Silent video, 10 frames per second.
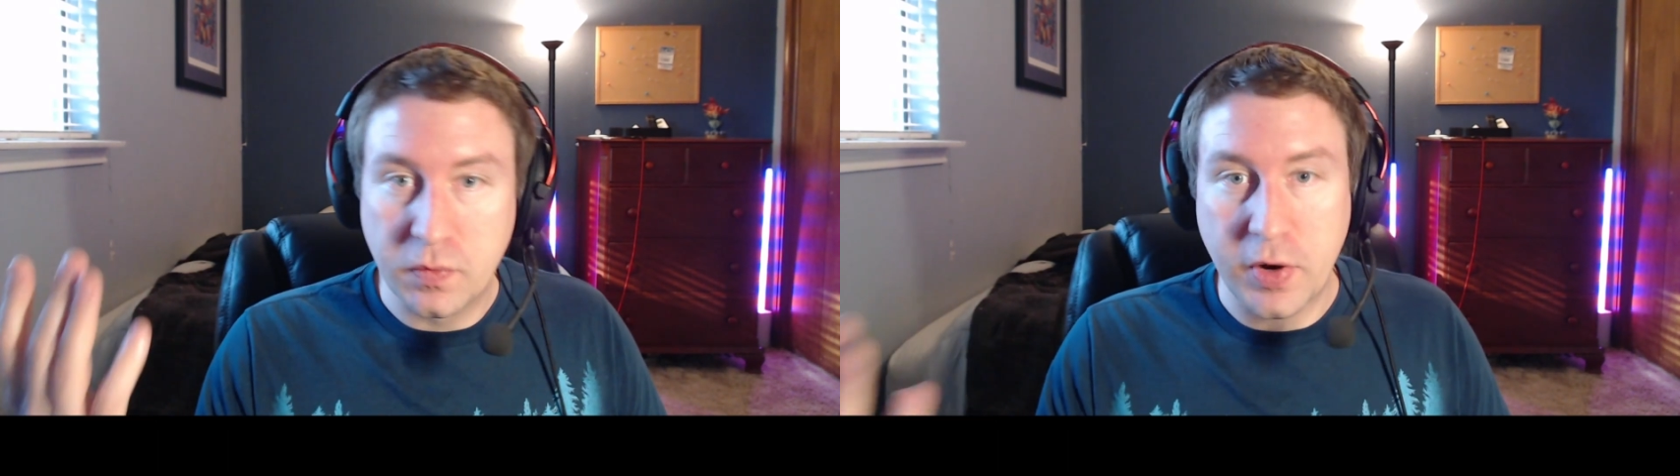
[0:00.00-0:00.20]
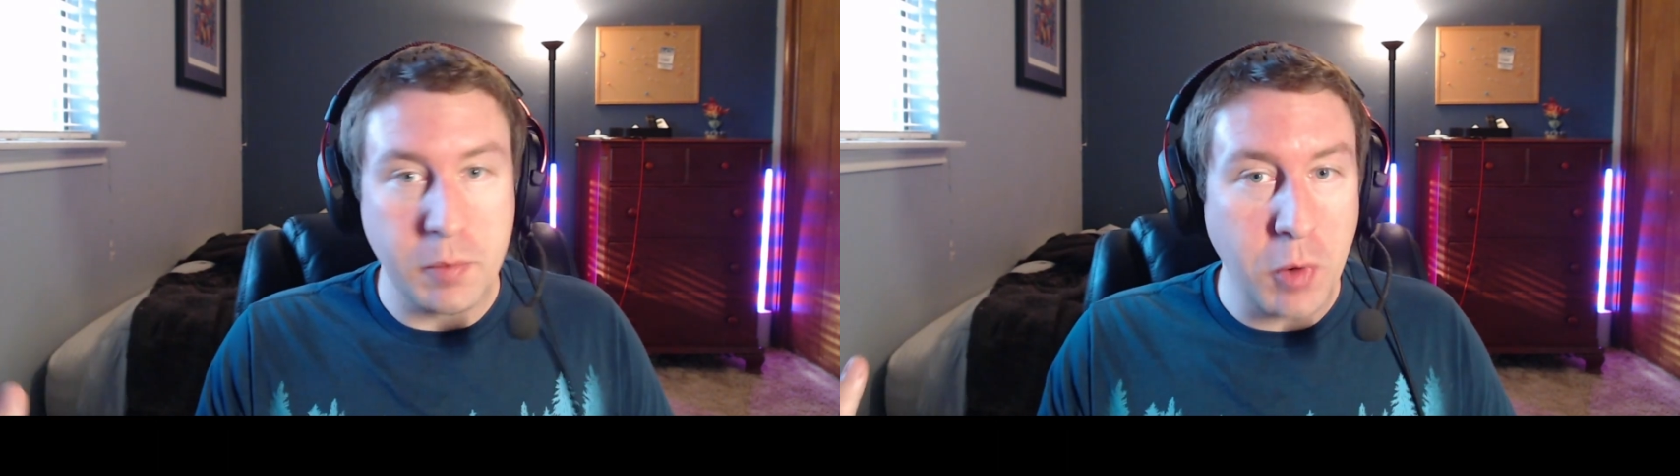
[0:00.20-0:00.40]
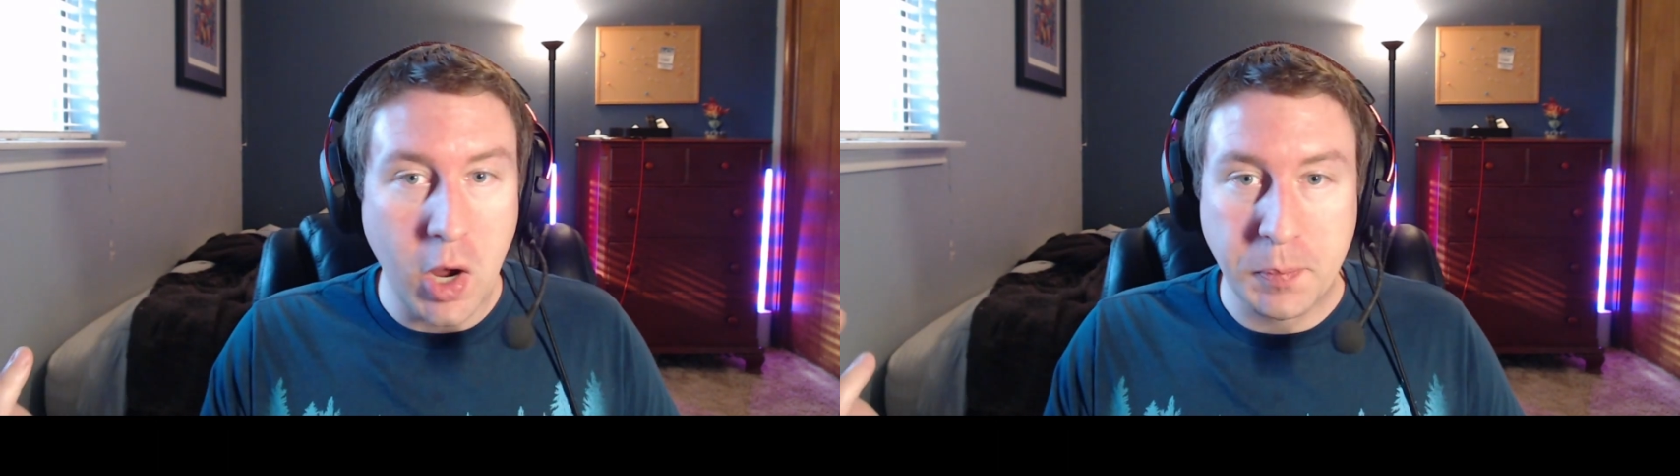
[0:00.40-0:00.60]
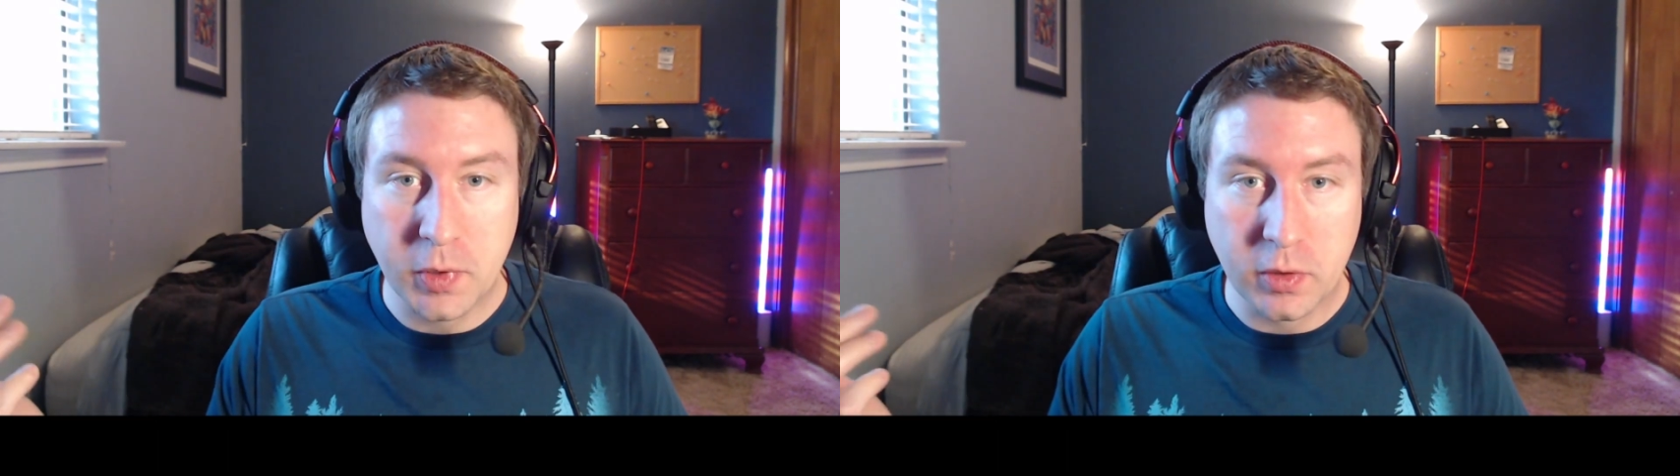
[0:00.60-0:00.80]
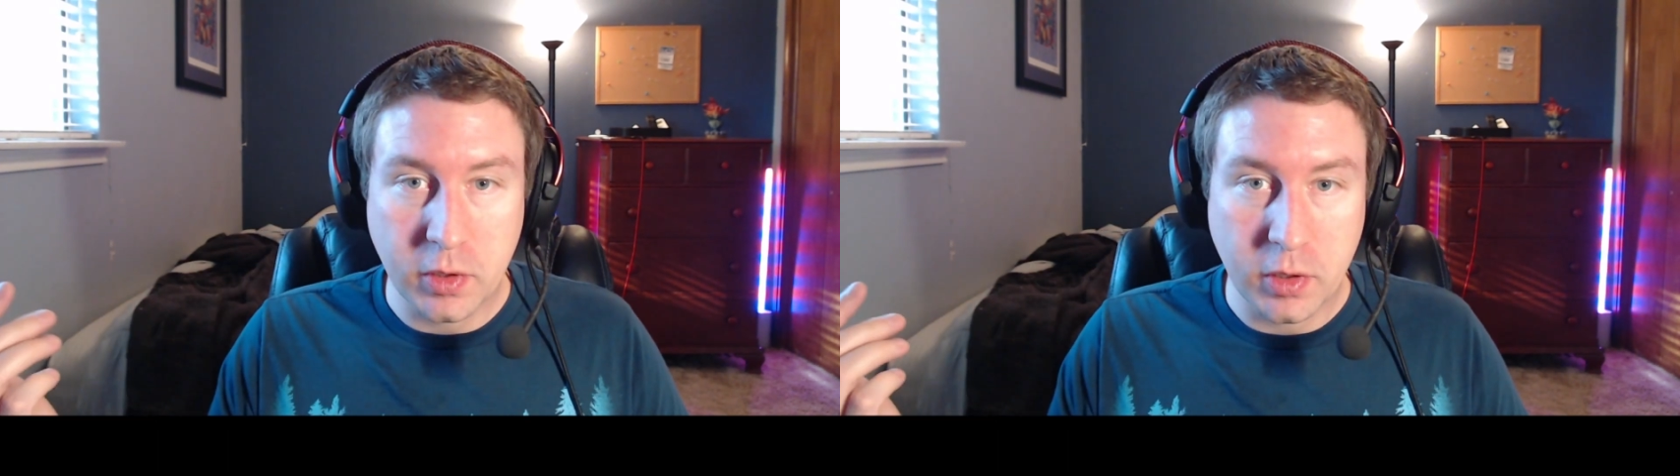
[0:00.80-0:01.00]
very
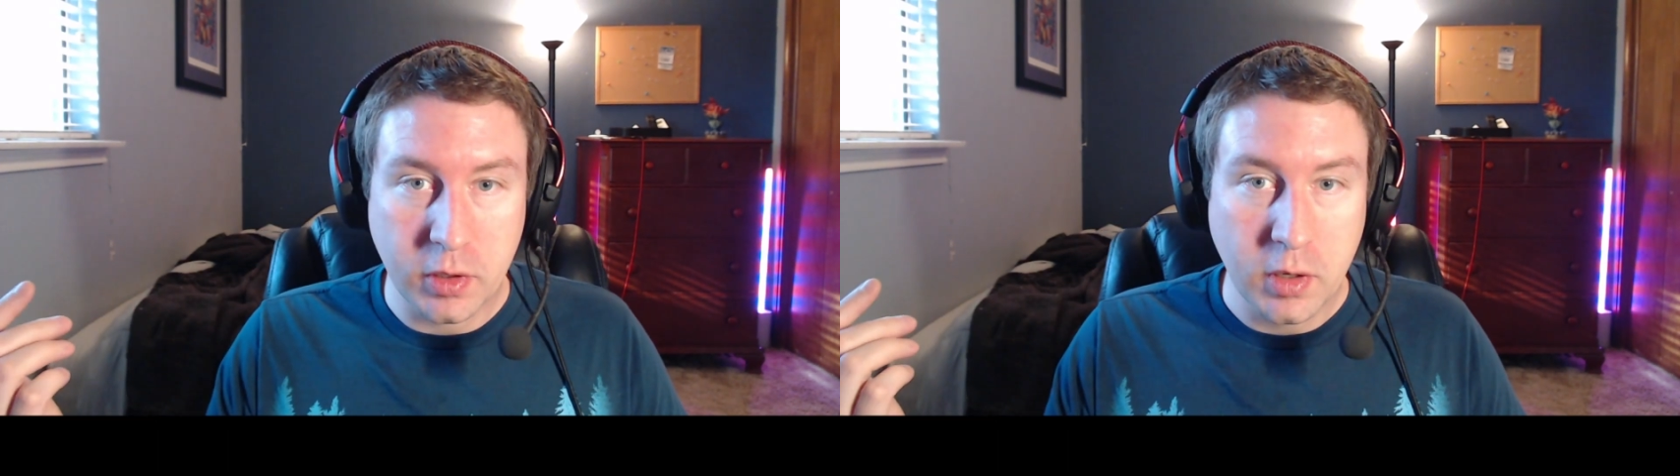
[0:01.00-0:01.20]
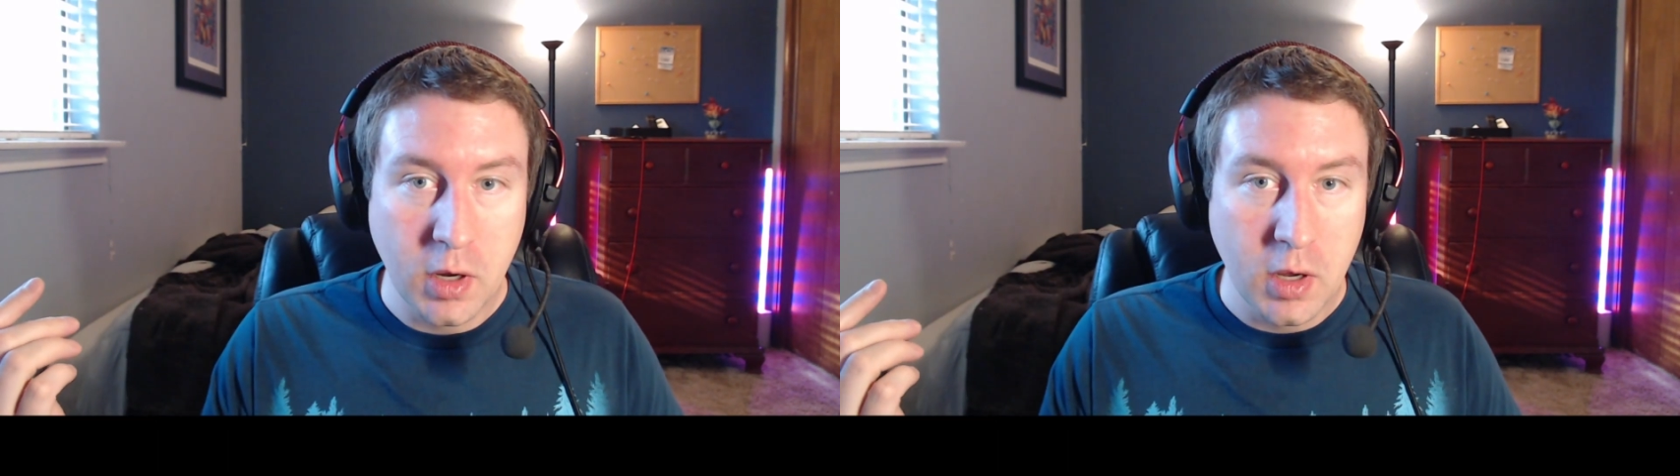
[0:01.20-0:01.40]
popular